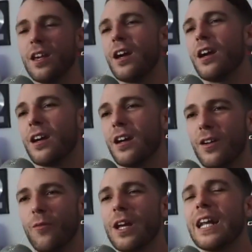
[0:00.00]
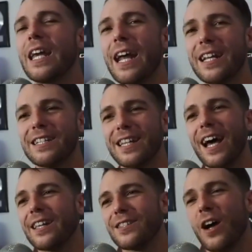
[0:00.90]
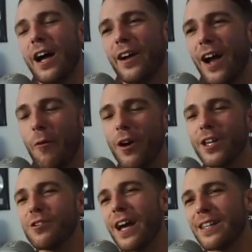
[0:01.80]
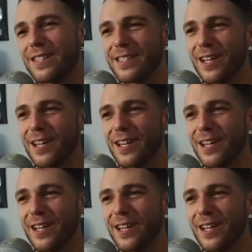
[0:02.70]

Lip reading: Yeah. We're gonna get into that. So I want you guys to tell that